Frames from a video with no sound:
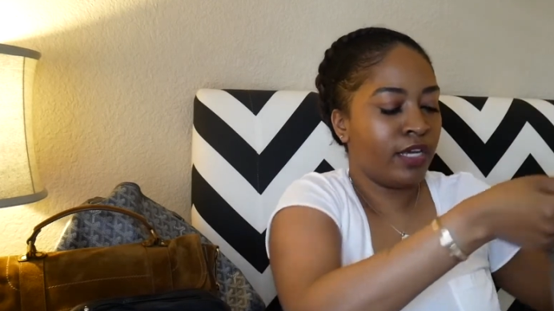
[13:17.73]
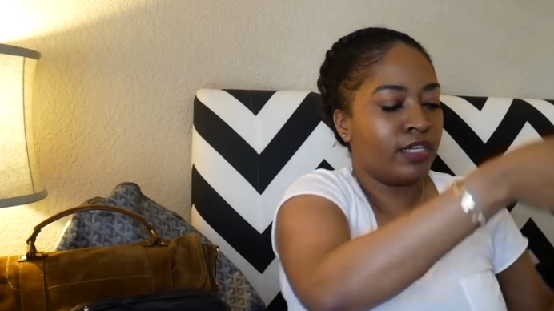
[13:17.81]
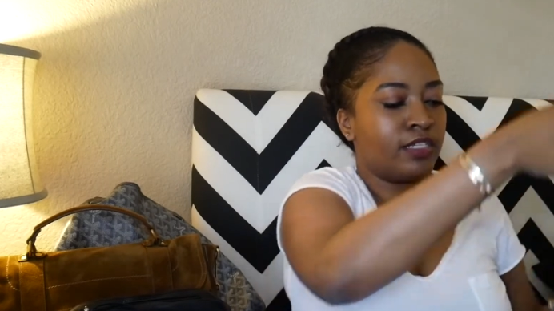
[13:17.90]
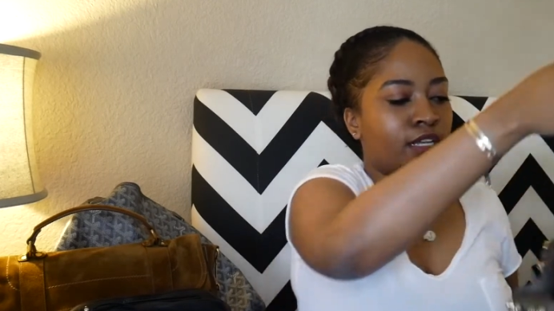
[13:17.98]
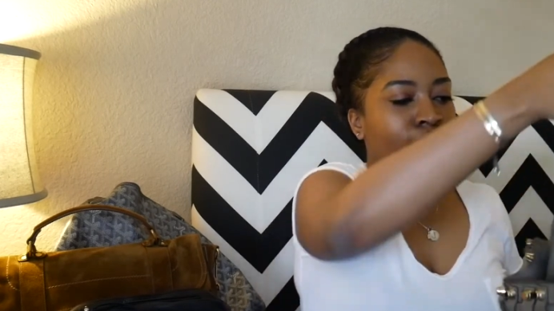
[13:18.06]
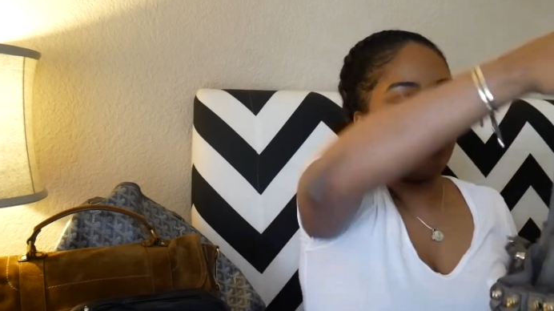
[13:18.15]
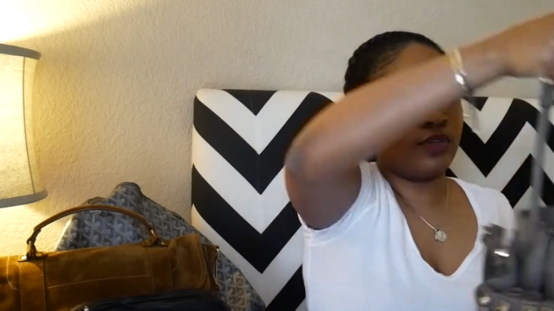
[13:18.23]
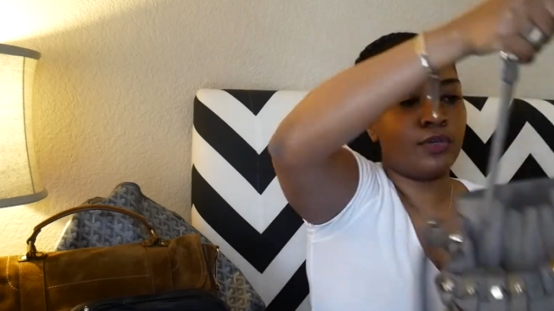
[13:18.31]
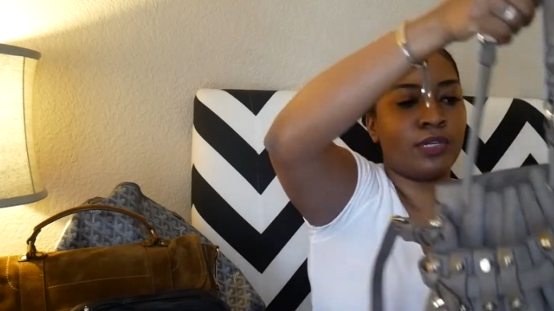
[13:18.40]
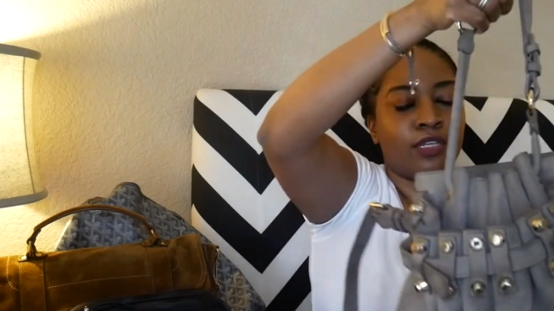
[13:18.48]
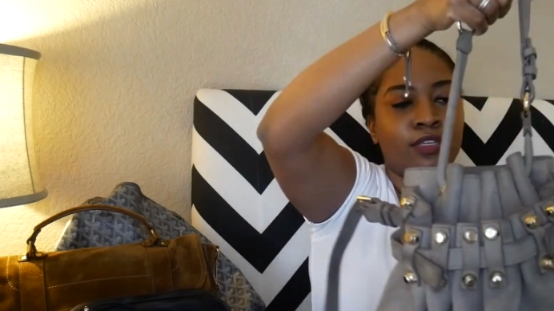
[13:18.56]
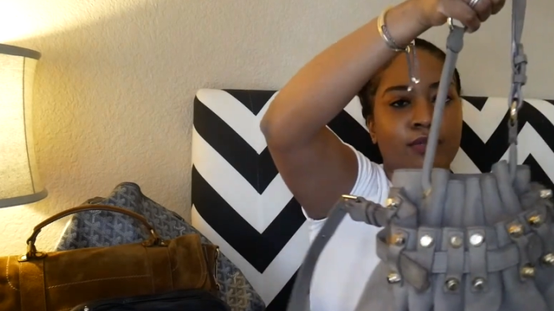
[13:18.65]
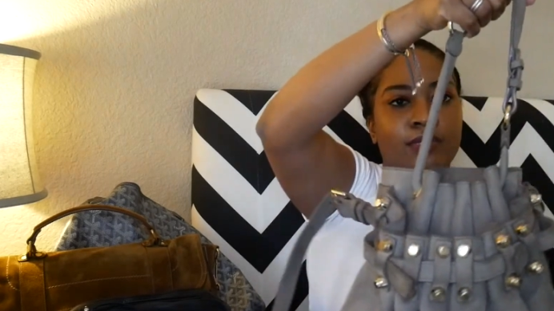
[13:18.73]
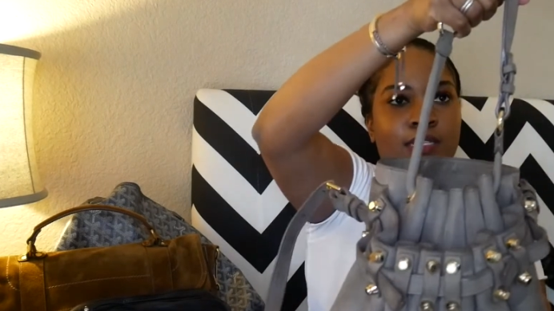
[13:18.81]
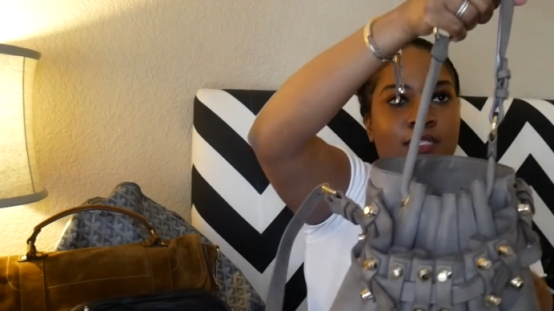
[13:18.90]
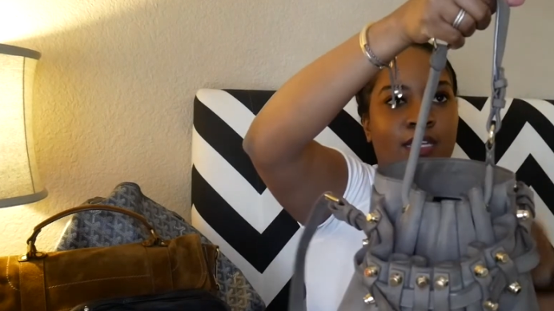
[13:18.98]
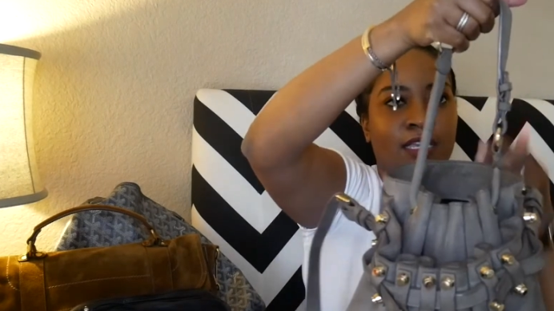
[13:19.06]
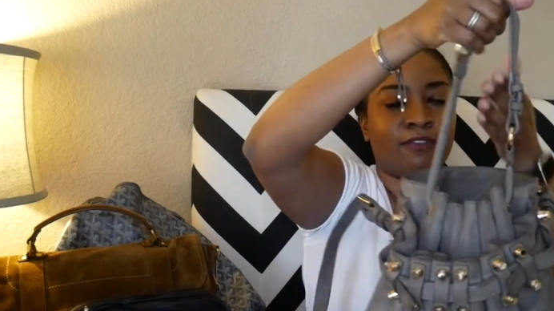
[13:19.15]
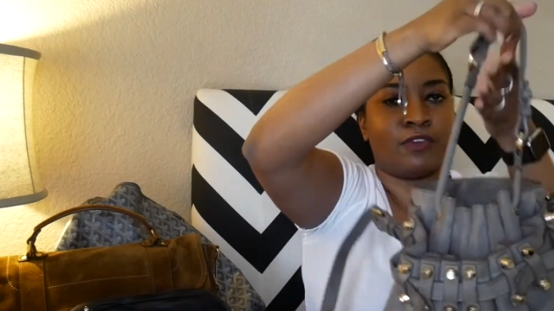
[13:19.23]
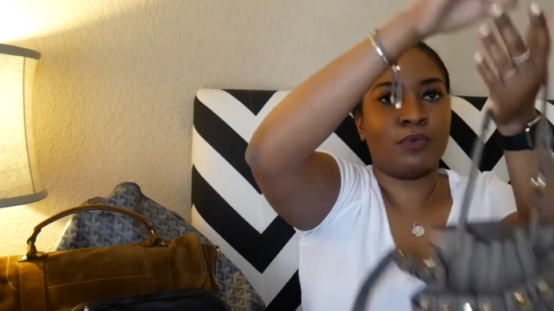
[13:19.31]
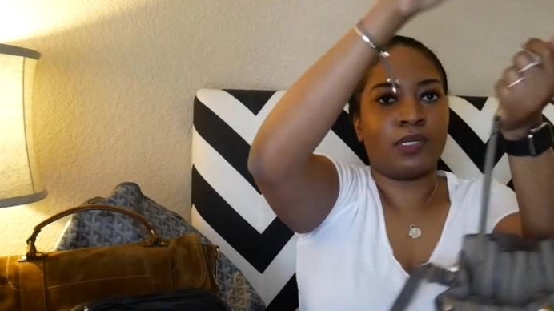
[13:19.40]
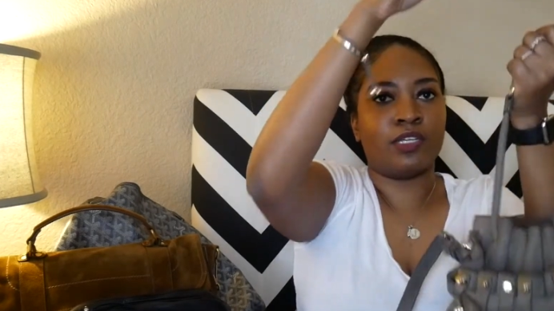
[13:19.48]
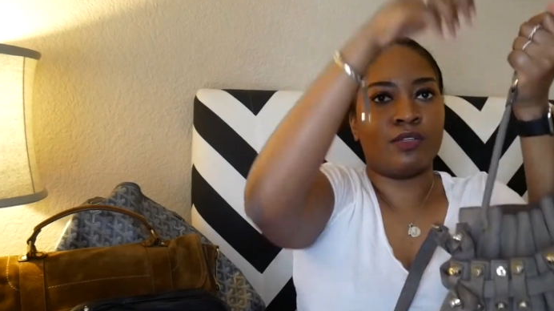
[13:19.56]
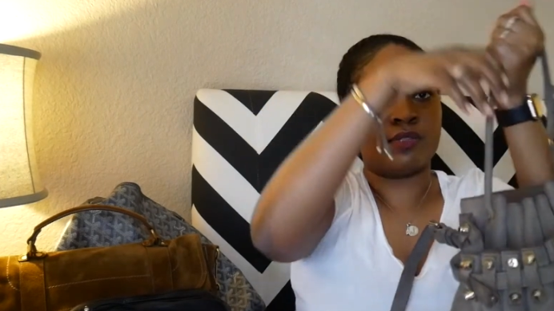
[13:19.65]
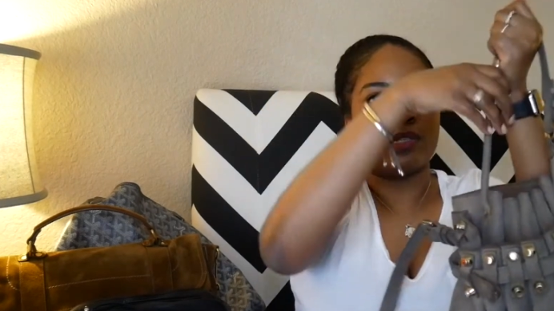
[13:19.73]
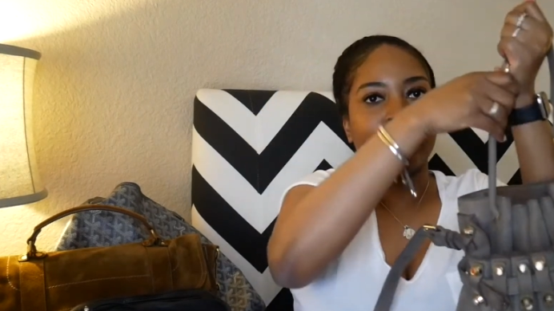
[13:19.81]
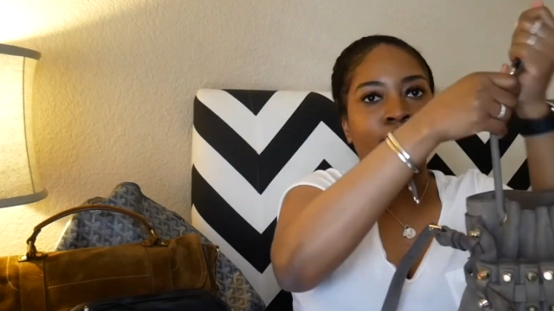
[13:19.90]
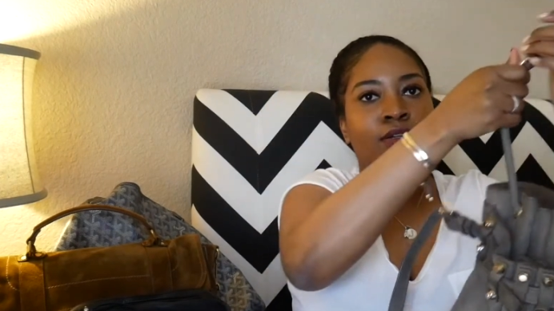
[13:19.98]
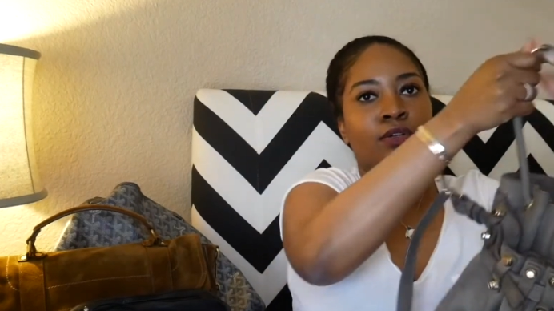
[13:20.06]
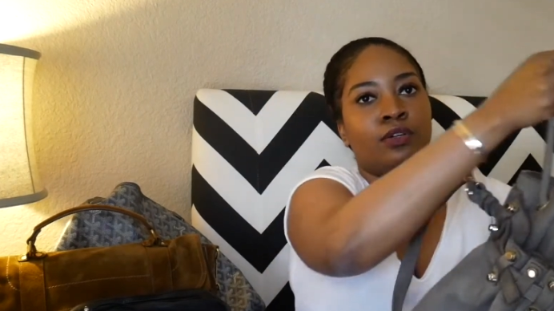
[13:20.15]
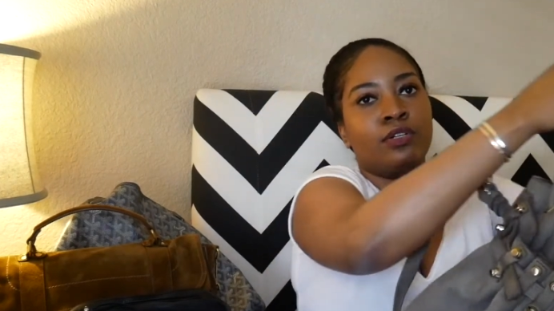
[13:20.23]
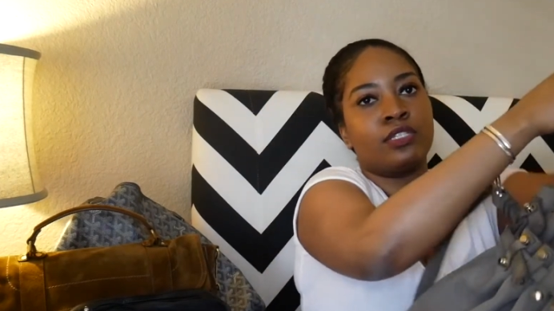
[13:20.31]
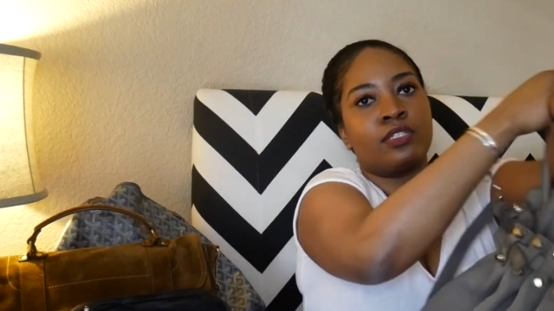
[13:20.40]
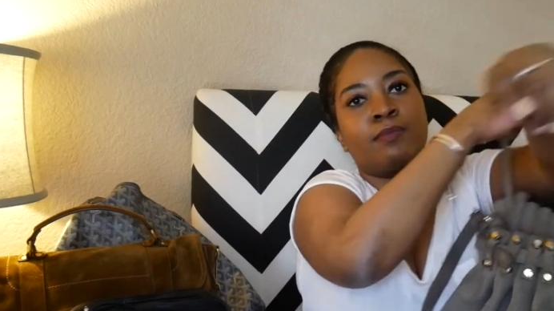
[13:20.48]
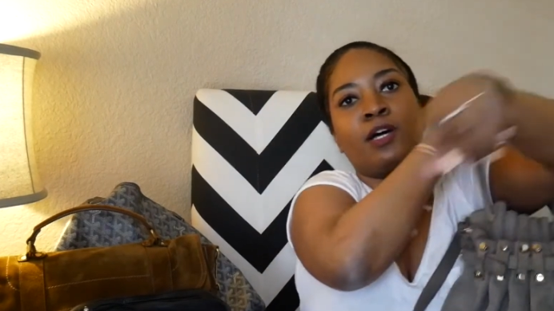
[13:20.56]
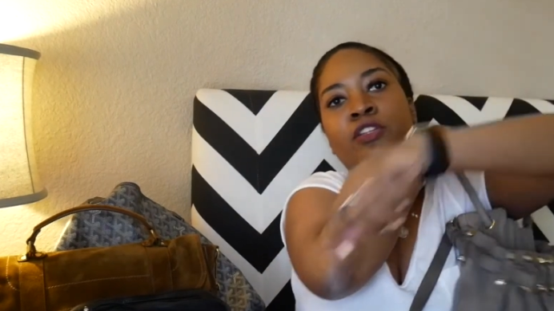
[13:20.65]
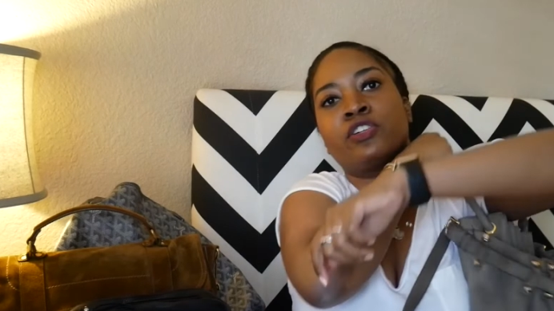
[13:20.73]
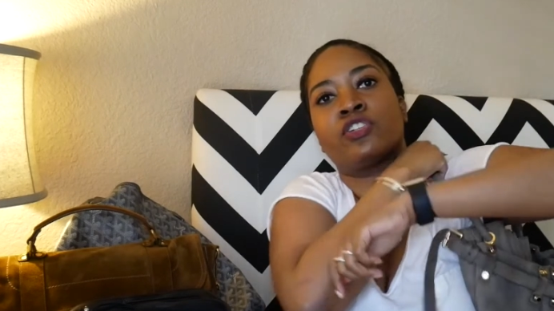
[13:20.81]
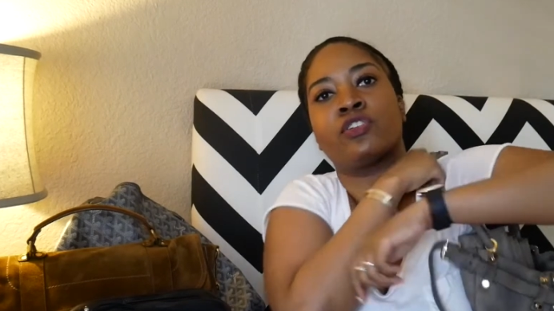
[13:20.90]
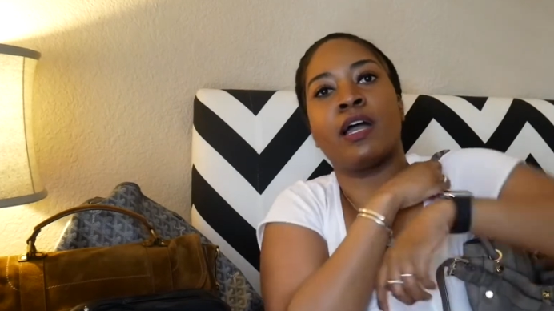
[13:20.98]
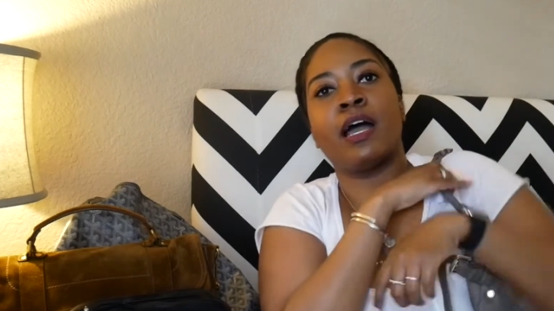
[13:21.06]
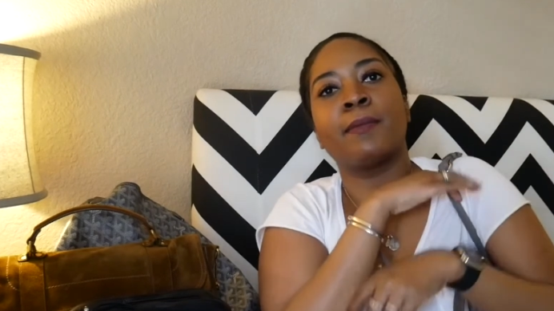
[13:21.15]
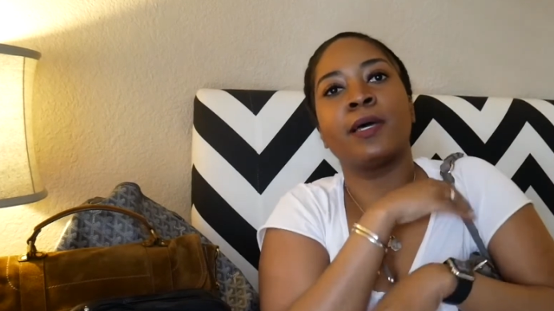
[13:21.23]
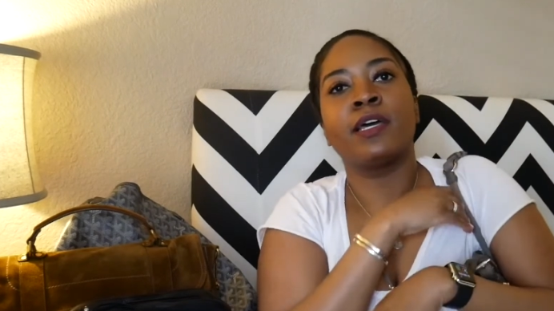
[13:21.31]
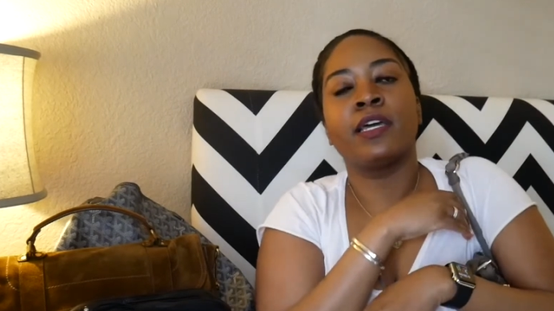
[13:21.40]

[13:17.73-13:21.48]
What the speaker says: So you can use this, like if you want to use a little smaller strap